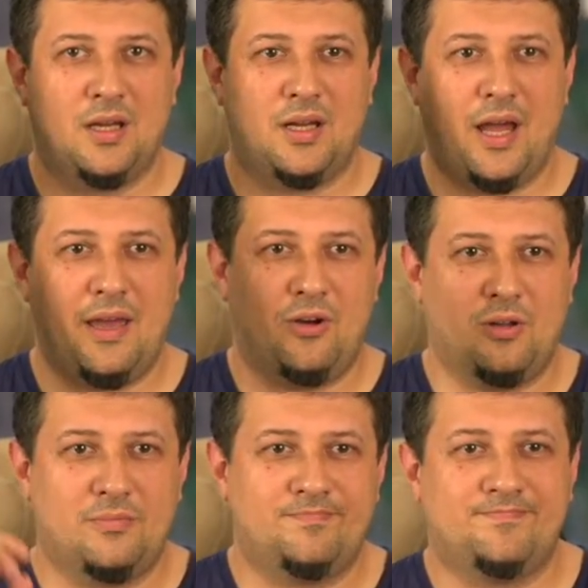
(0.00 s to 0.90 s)
Hi
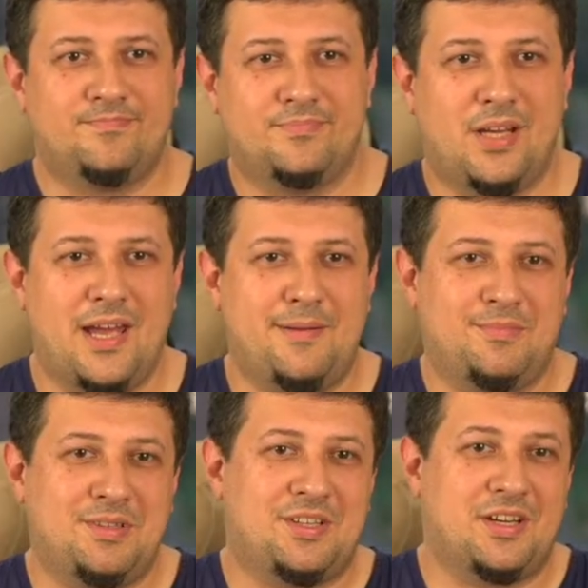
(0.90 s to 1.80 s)
all, I'm
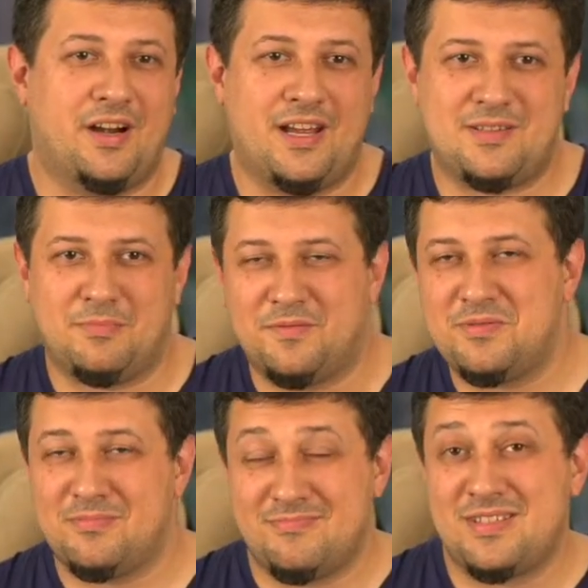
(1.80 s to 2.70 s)
Dmitry Gerasimov,
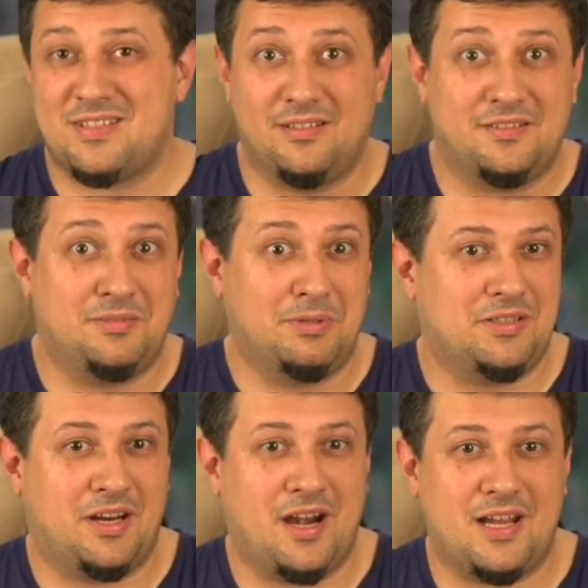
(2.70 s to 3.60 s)
still
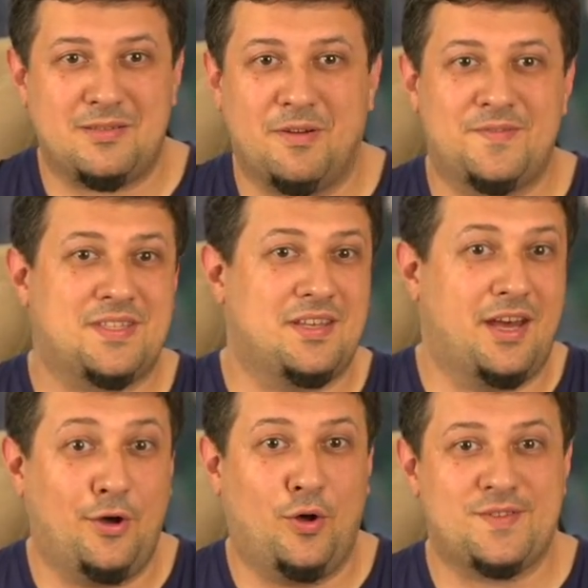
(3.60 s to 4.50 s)
Dmitry Gerasimov
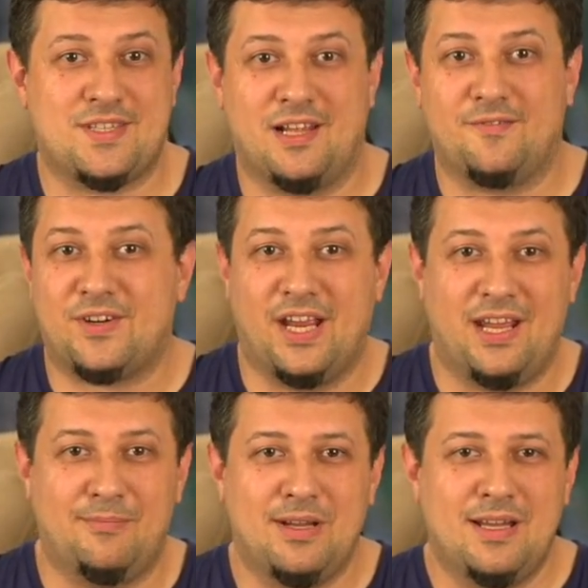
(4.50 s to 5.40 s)

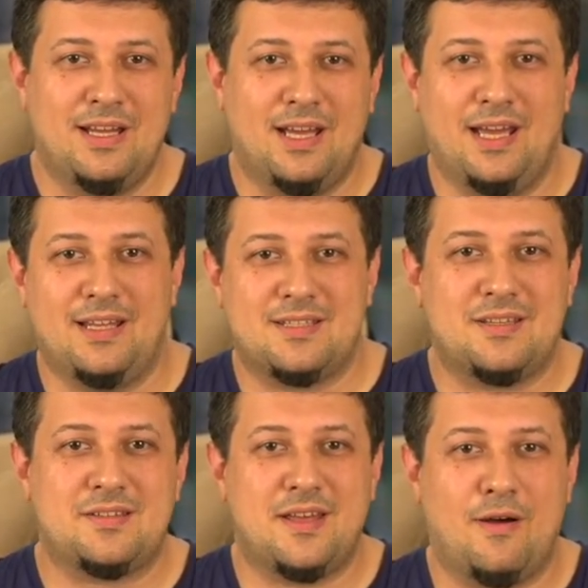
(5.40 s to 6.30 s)
Cellframe, and
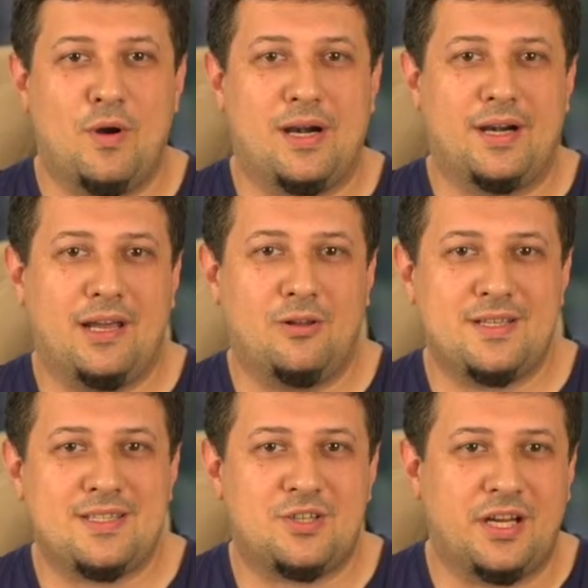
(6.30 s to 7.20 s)
this is our regular
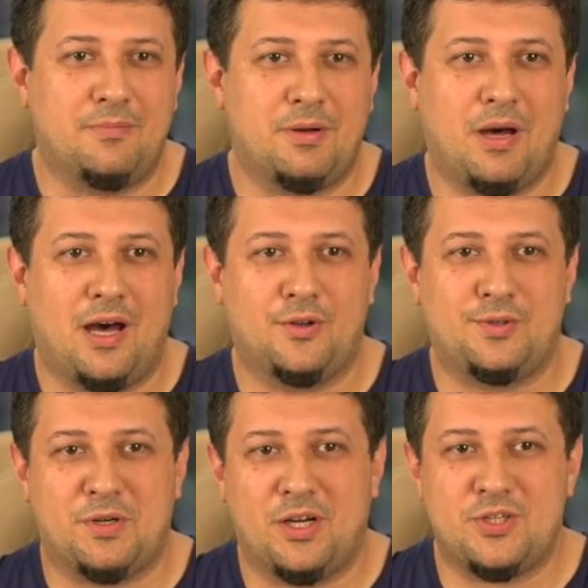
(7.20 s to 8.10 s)
stream about
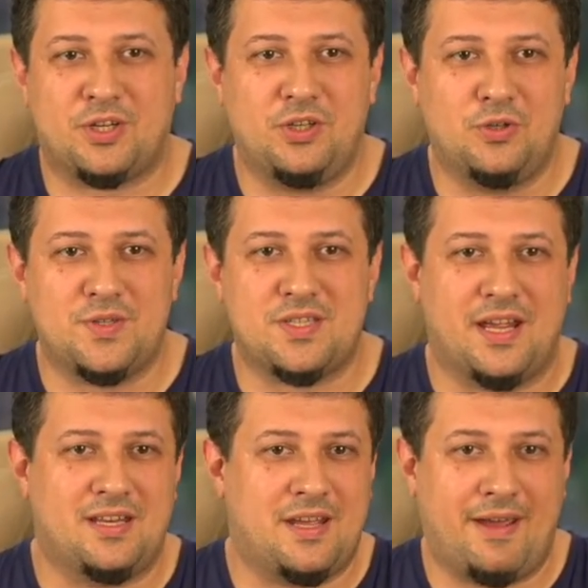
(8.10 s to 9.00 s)
project news
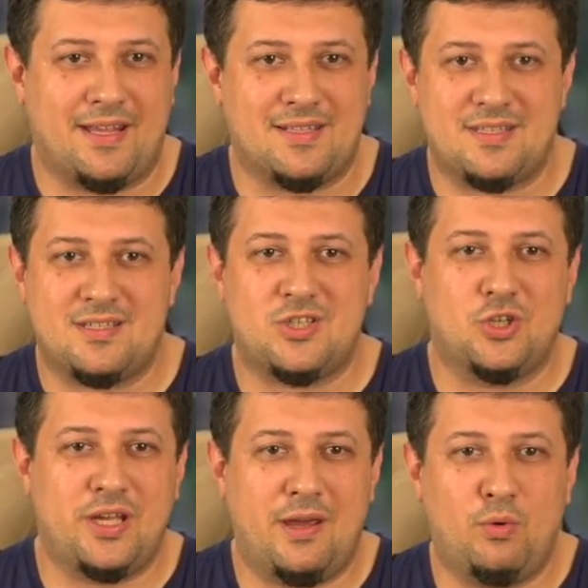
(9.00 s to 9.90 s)
and events.
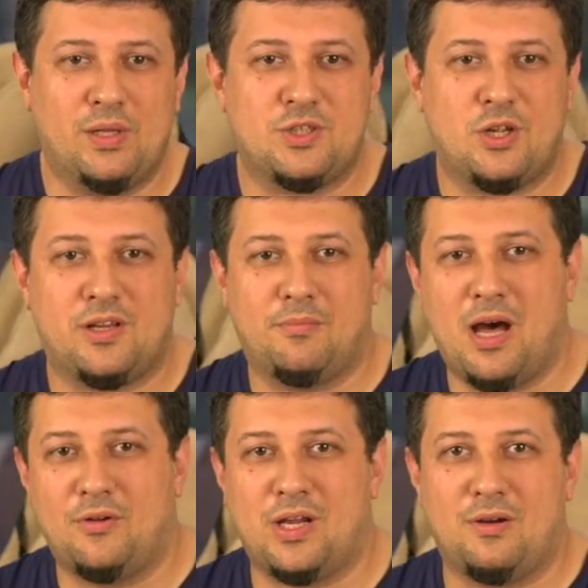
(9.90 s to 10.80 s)
Today we'll talk
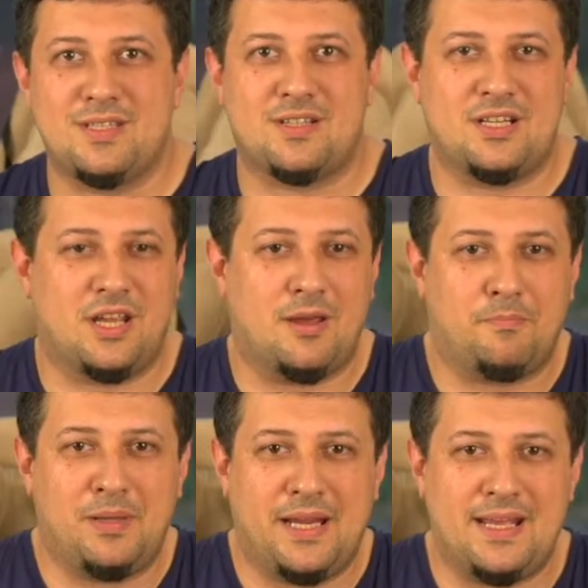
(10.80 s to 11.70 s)
about our strategic
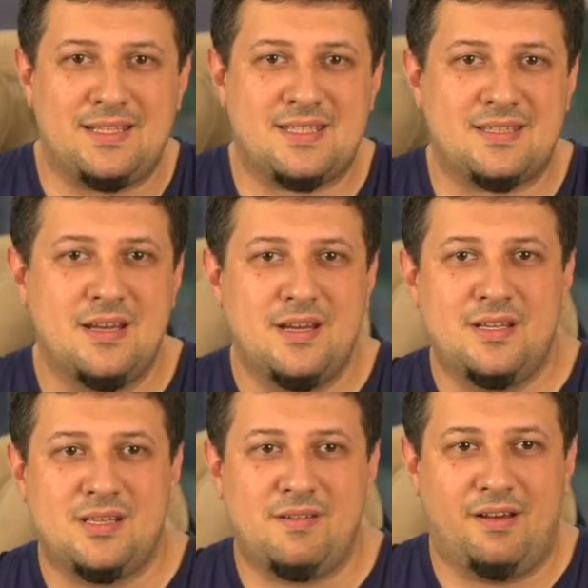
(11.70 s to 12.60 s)
plans,
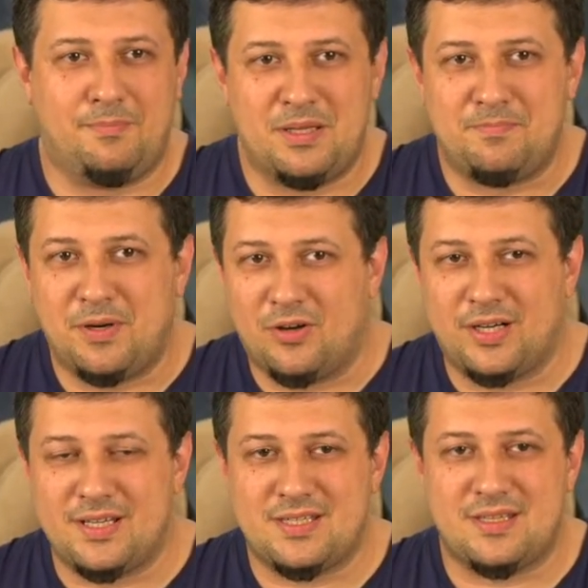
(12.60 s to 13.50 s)
development
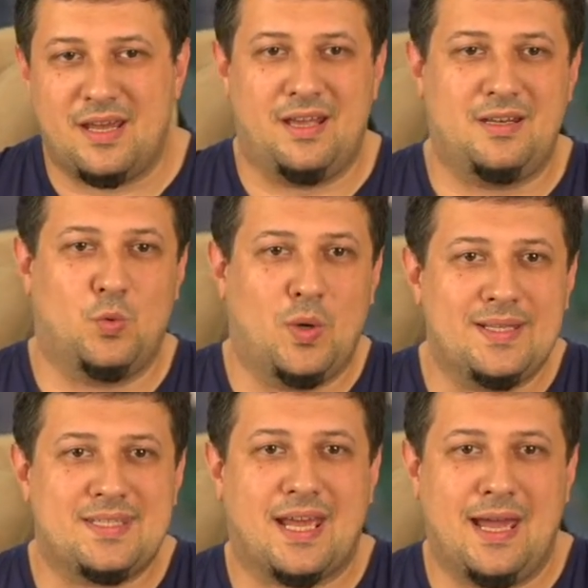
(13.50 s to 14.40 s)
progress, and
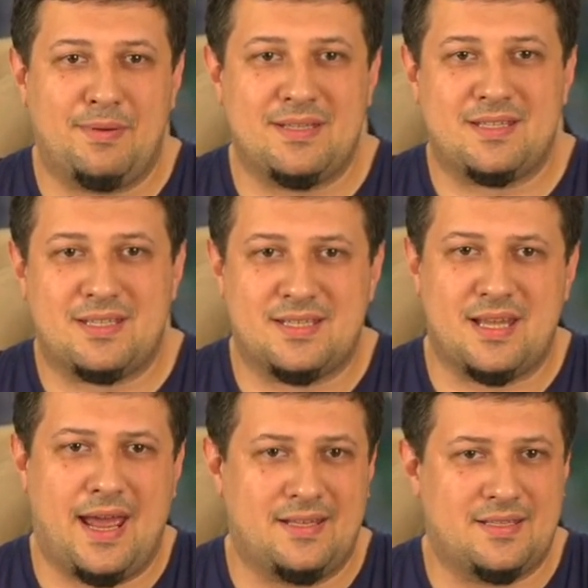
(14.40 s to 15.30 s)
what's happened
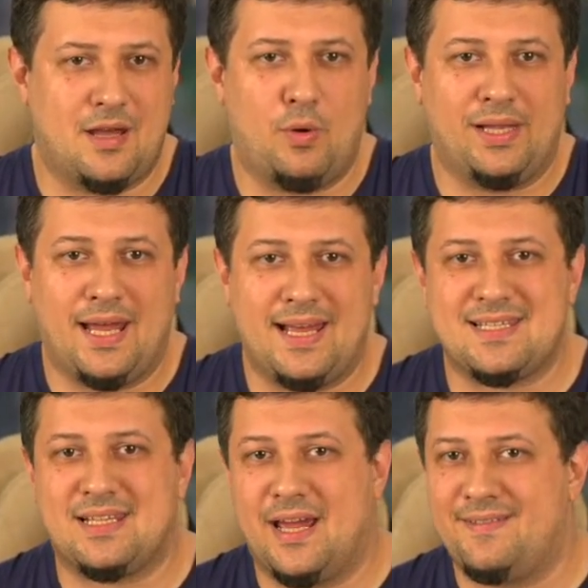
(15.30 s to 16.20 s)
since our
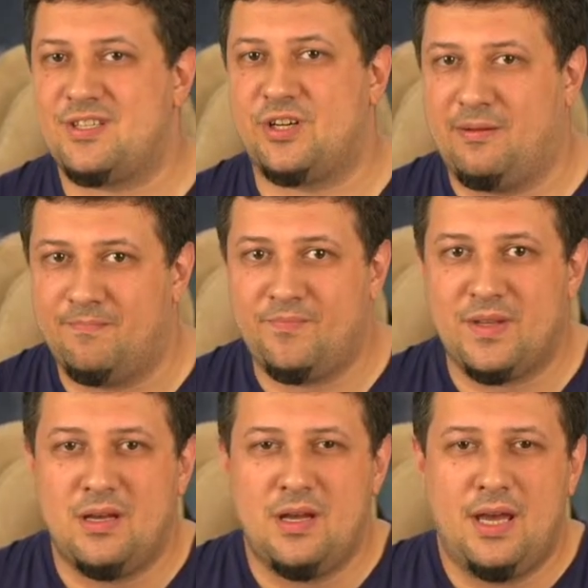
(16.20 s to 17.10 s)
last live stream.
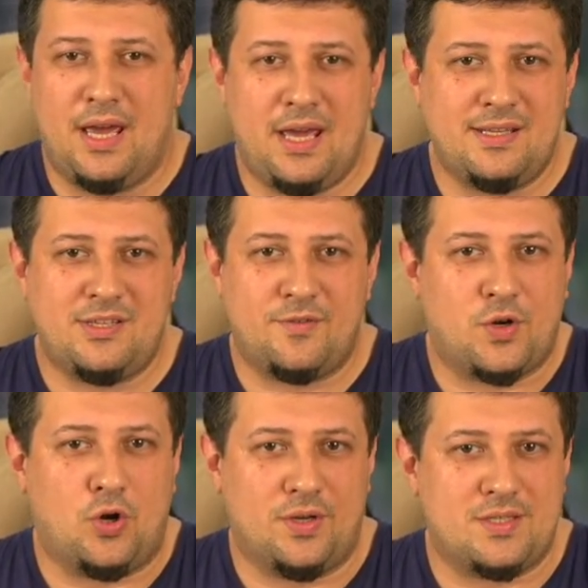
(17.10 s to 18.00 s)
And of
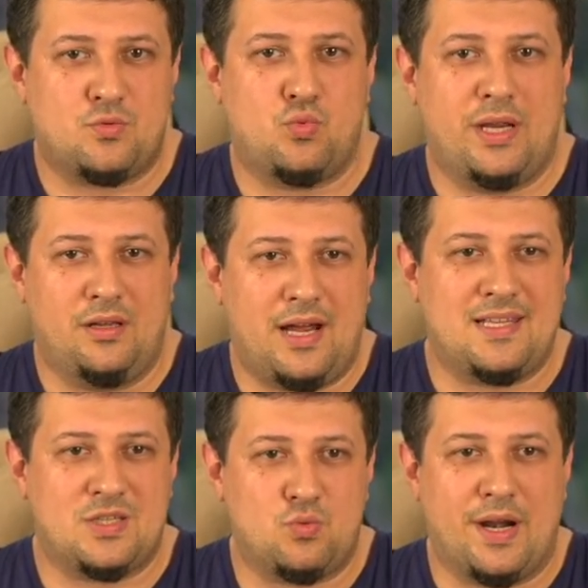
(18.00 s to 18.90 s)
course, we'll
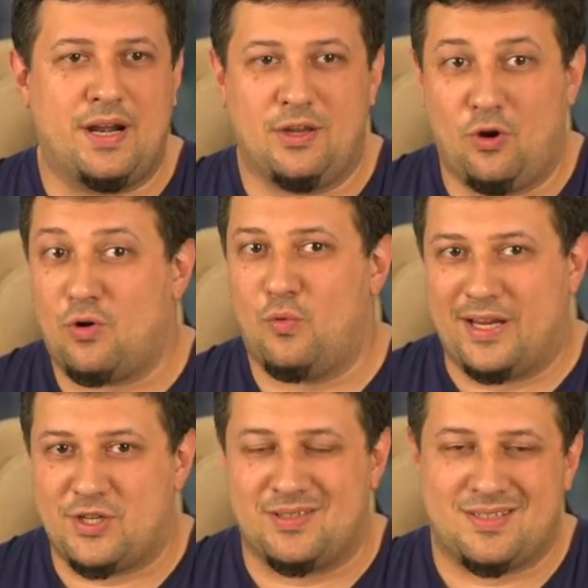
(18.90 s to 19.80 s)
answer your
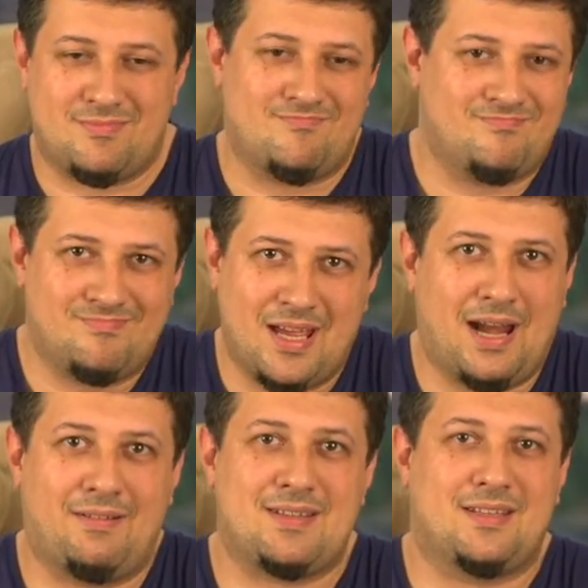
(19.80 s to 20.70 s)
questions,
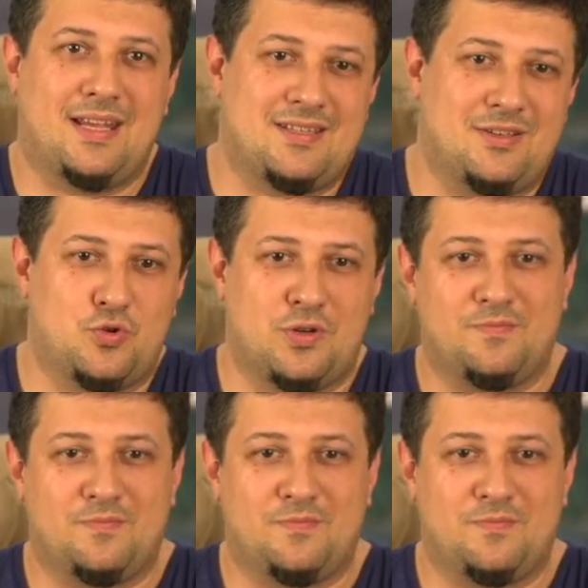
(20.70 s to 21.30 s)
everything as usual.